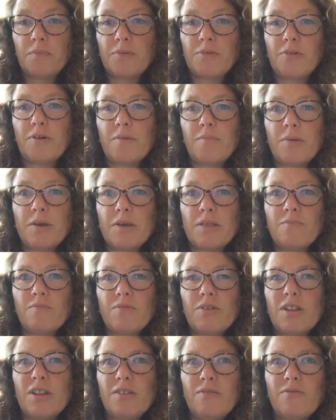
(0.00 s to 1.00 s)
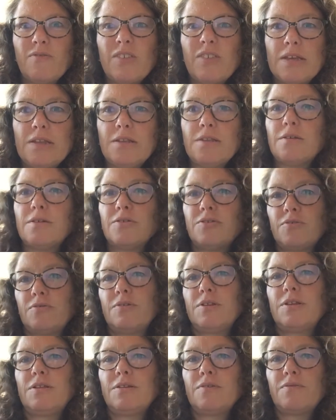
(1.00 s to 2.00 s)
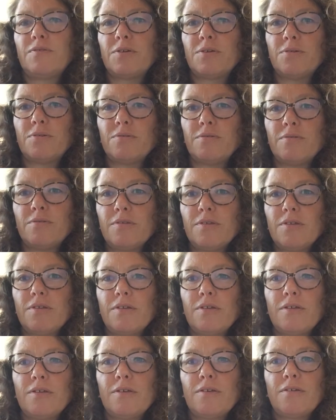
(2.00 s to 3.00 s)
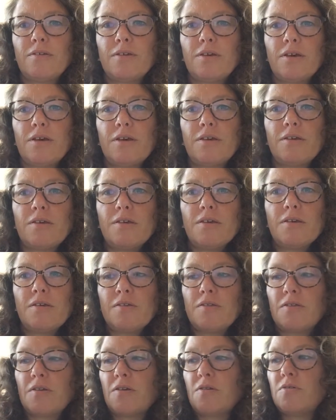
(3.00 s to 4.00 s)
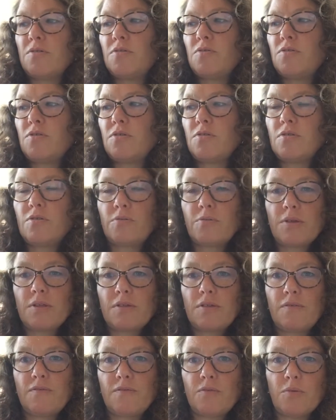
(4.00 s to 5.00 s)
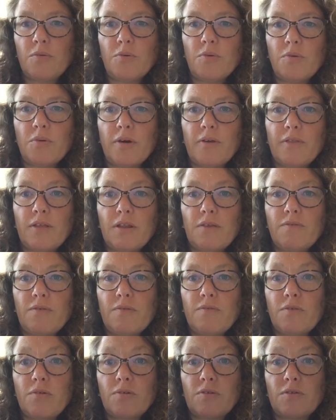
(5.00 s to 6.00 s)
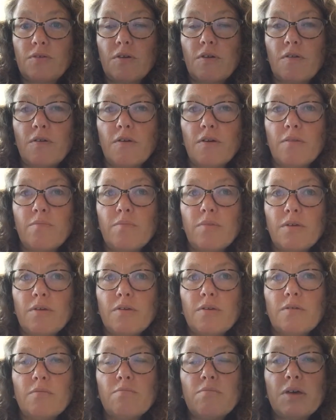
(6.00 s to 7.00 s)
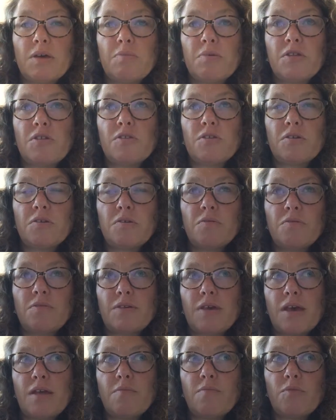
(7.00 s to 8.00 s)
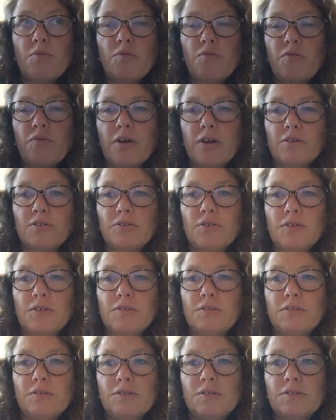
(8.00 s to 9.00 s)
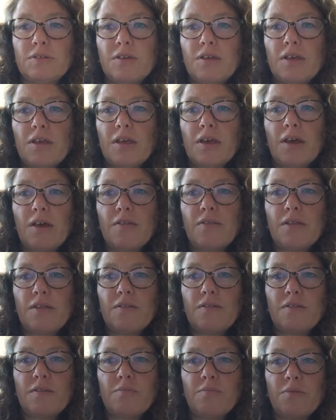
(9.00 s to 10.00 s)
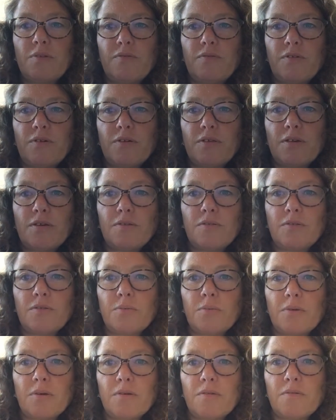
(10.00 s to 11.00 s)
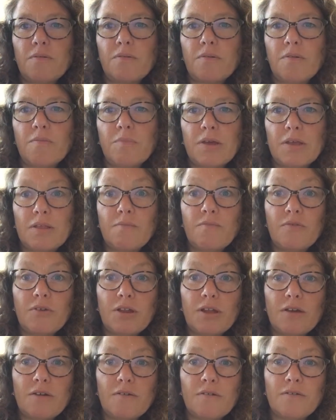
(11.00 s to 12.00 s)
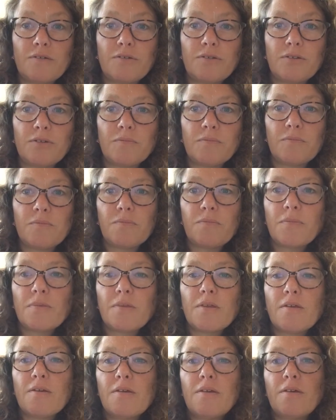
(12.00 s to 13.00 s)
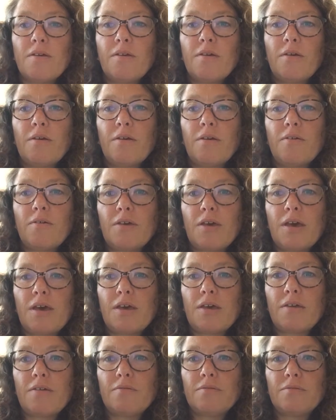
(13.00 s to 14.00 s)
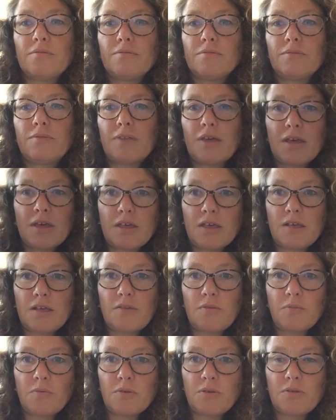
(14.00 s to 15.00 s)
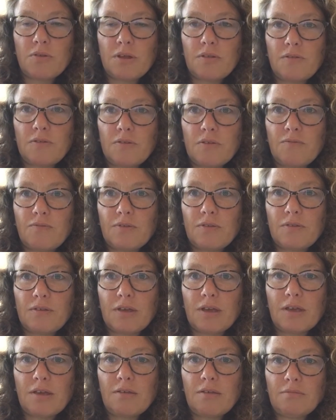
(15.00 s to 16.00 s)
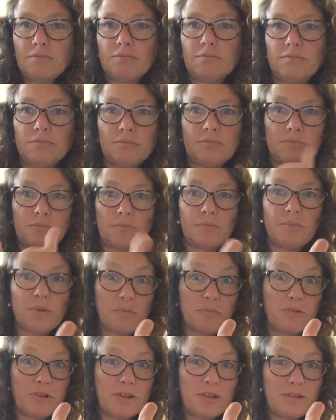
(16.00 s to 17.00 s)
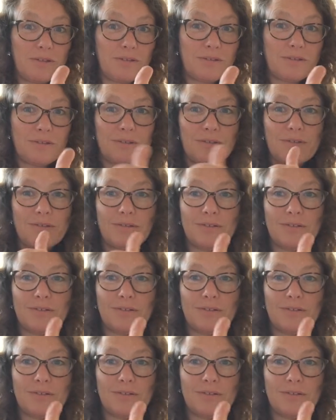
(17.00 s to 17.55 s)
Try and make them really fiendish, really difficult. Okay, so you do the 24, and then if you've got time, maybe do 10 more fractions and then simplify those as well and make them really hard. Okay, that is what you need to do for today. Be brilliant.